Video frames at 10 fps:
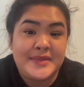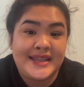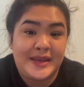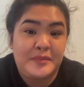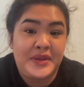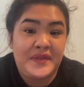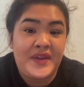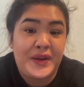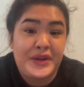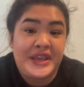it can be
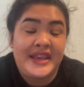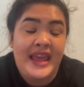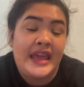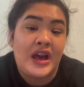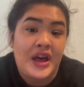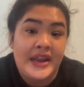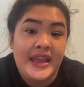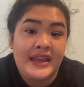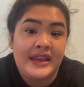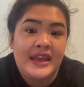very
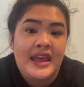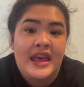chaotic.